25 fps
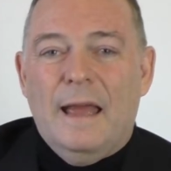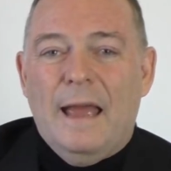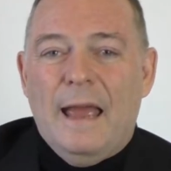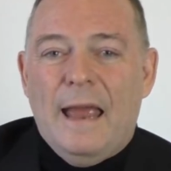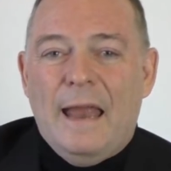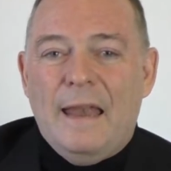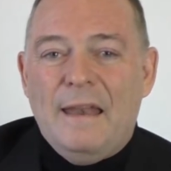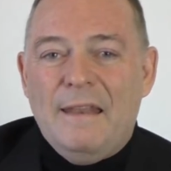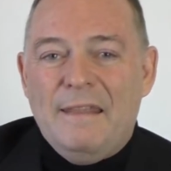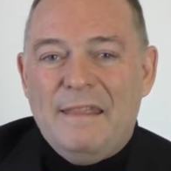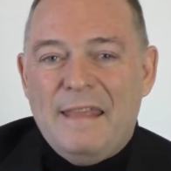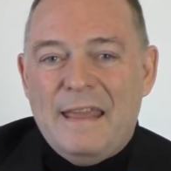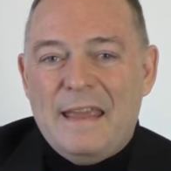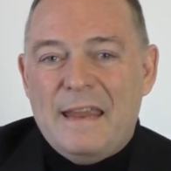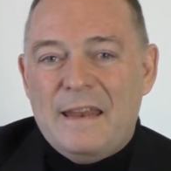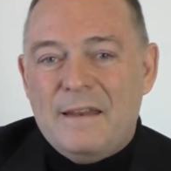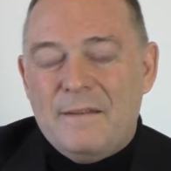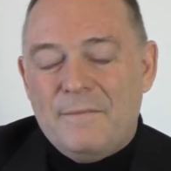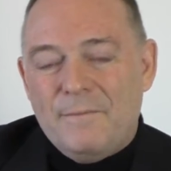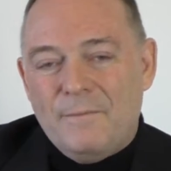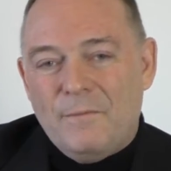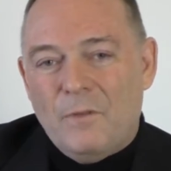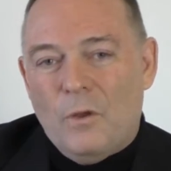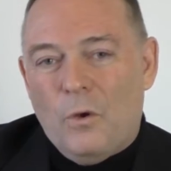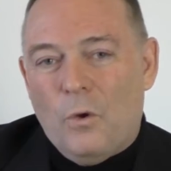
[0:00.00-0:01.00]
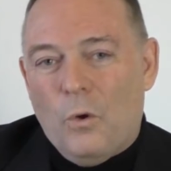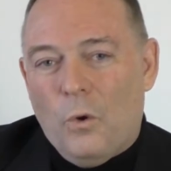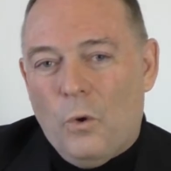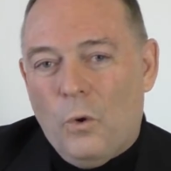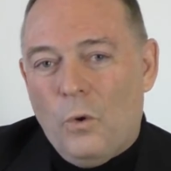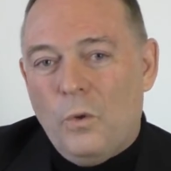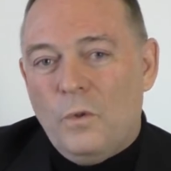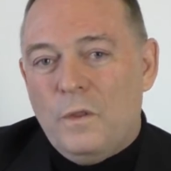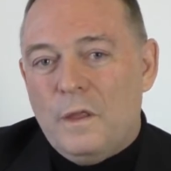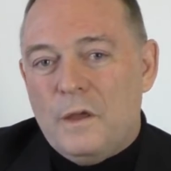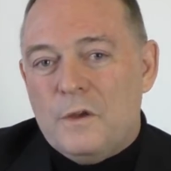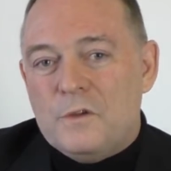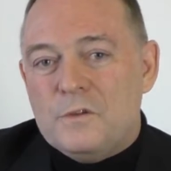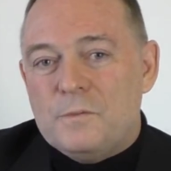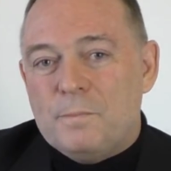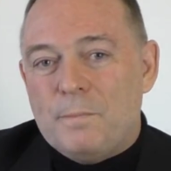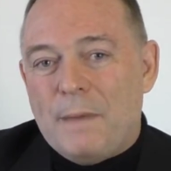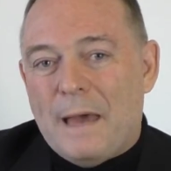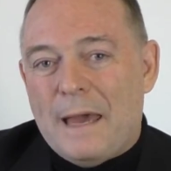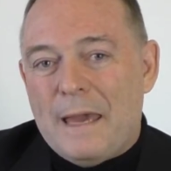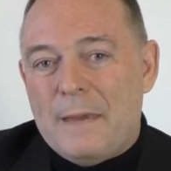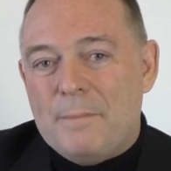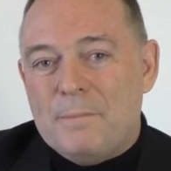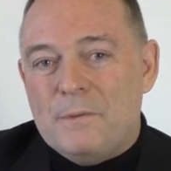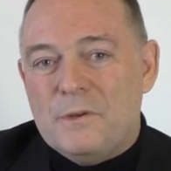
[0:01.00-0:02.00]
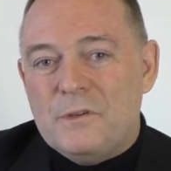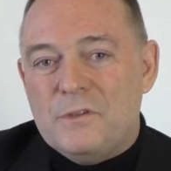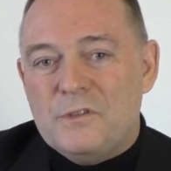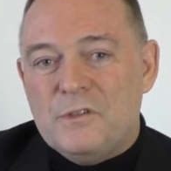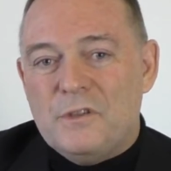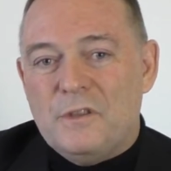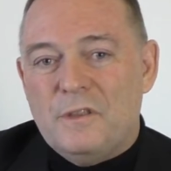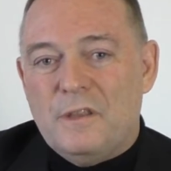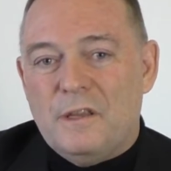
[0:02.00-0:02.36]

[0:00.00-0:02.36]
And then all those papers